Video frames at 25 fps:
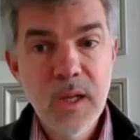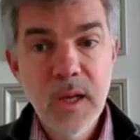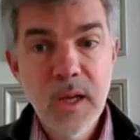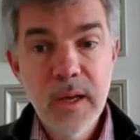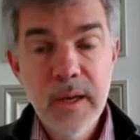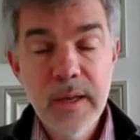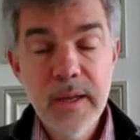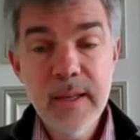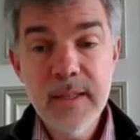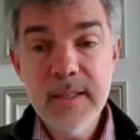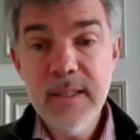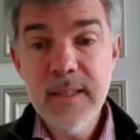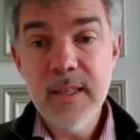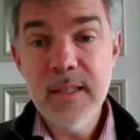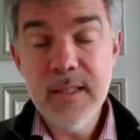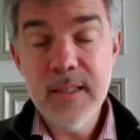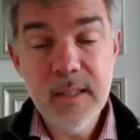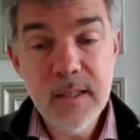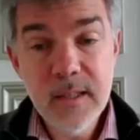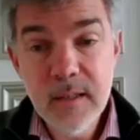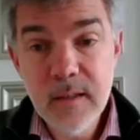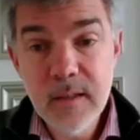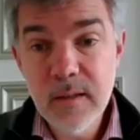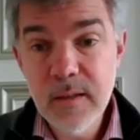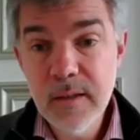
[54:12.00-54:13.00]
Yes,
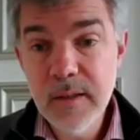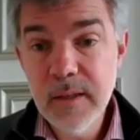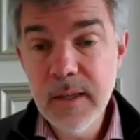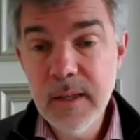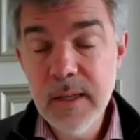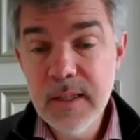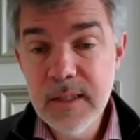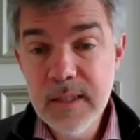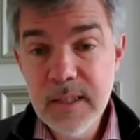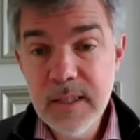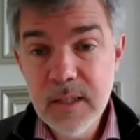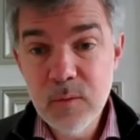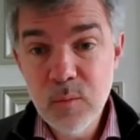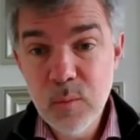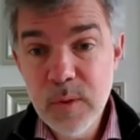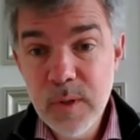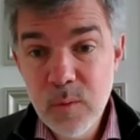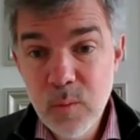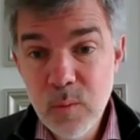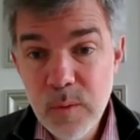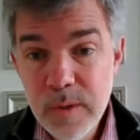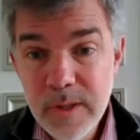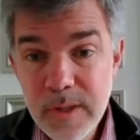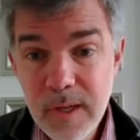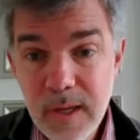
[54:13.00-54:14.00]
indeed.
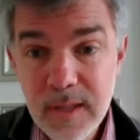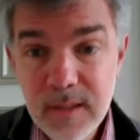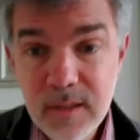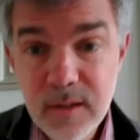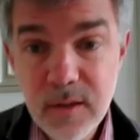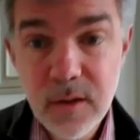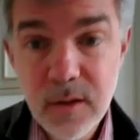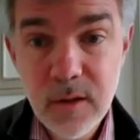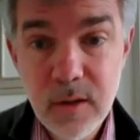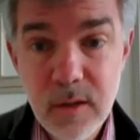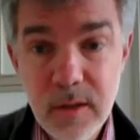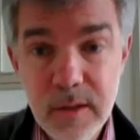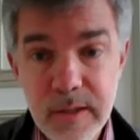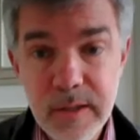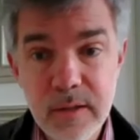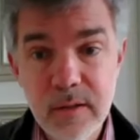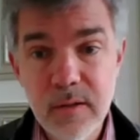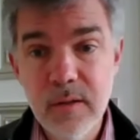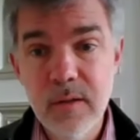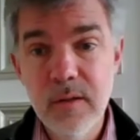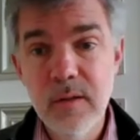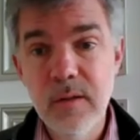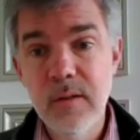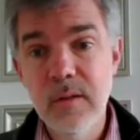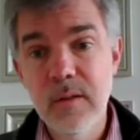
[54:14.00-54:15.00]
We enter in
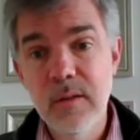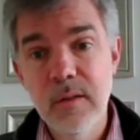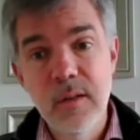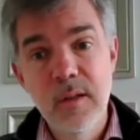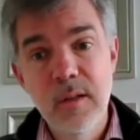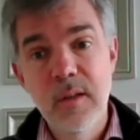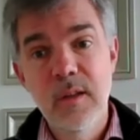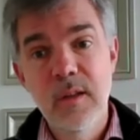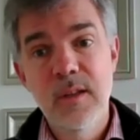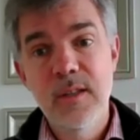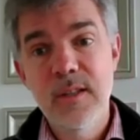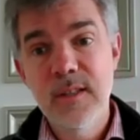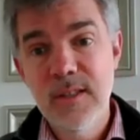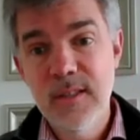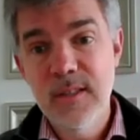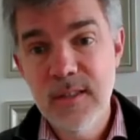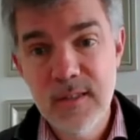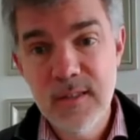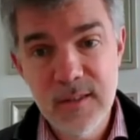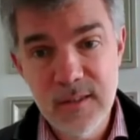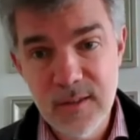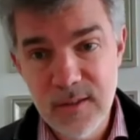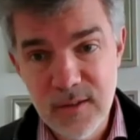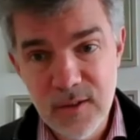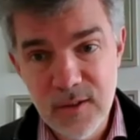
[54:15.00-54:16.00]
a
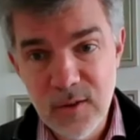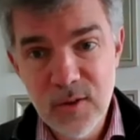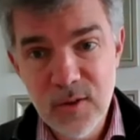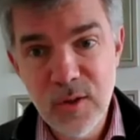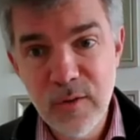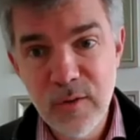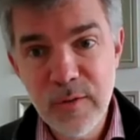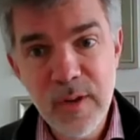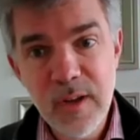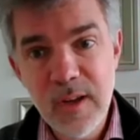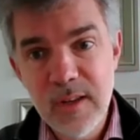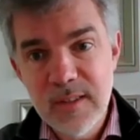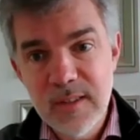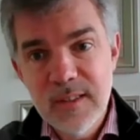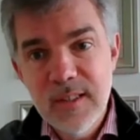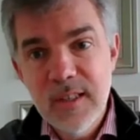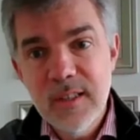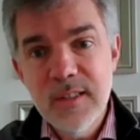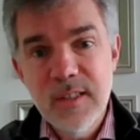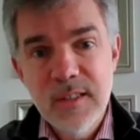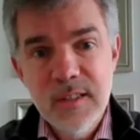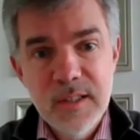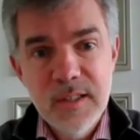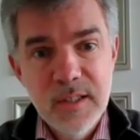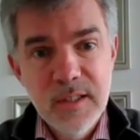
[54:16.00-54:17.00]
zone of
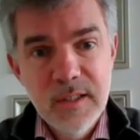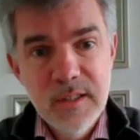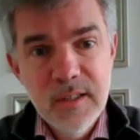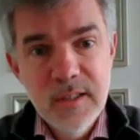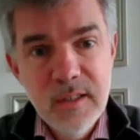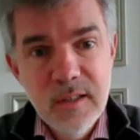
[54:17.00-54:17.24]
uncertainty.